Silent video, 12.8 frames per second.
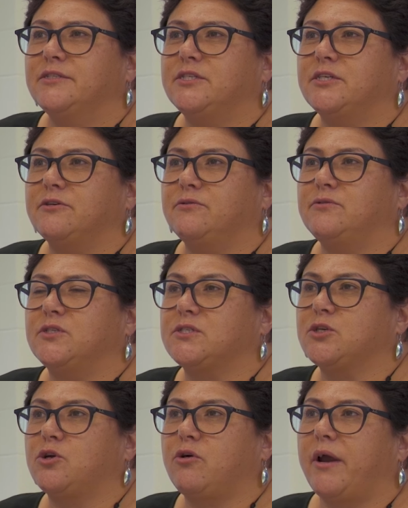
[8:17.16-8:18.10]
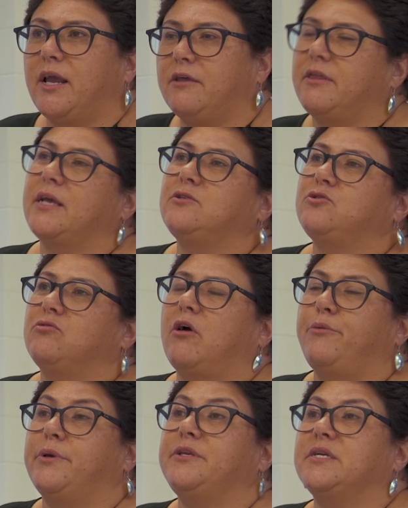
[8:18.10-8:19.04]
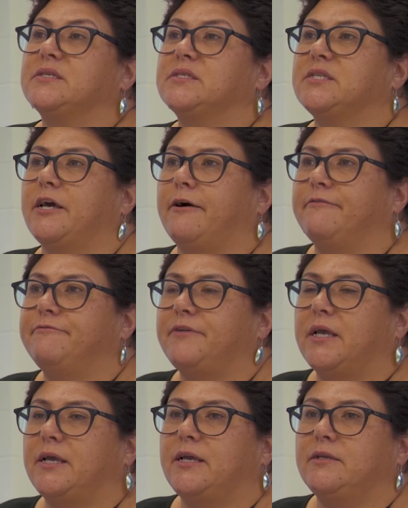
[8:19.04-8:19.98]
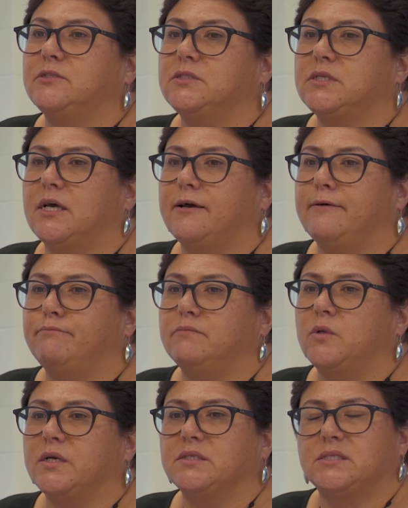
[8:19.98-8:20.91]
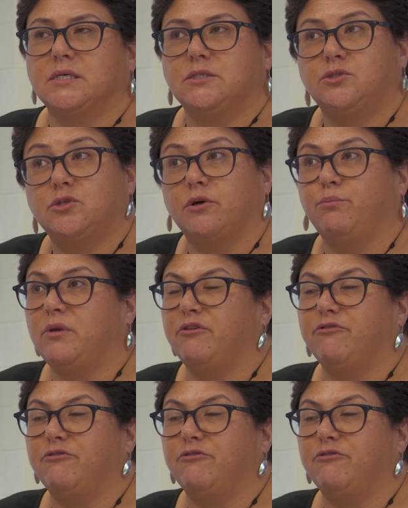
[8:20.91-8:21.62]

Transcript: to just crack that door open yourself. And like I say, don't be